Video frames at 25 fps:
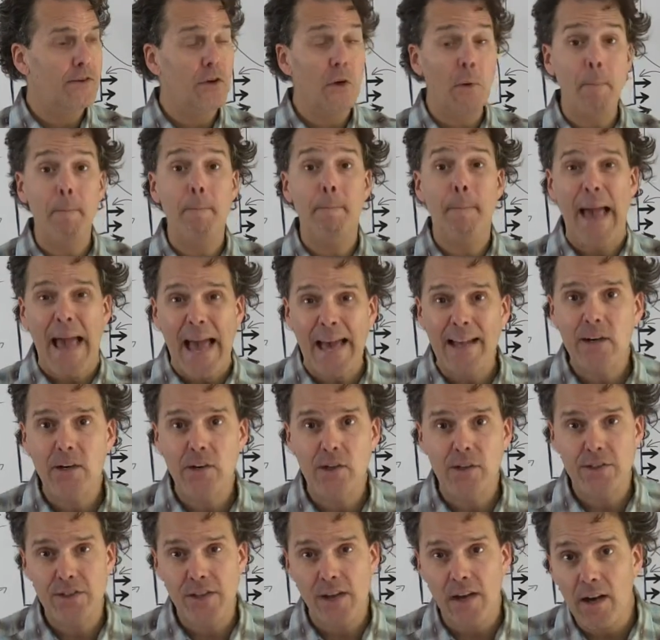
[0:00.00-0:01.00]

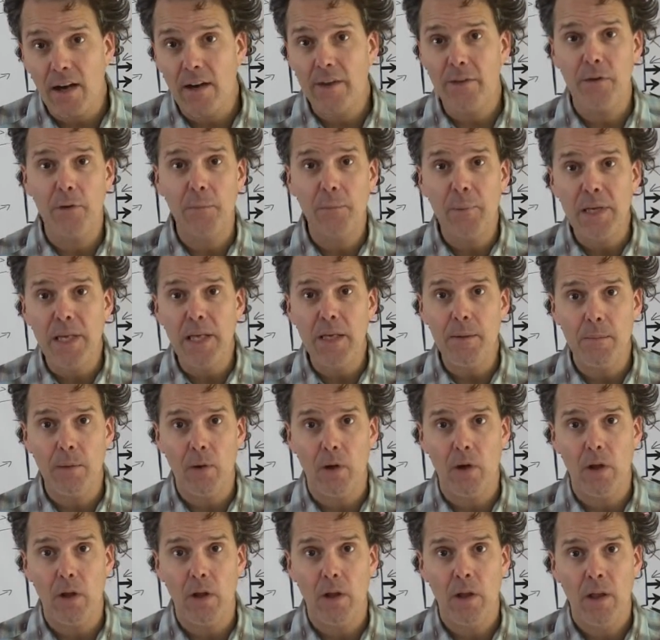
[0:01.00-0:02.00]
matter to other
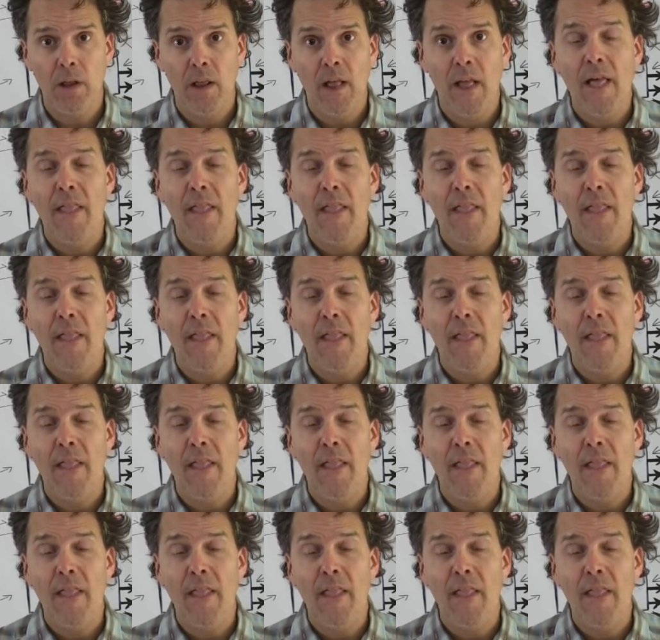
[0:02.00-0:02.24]
people.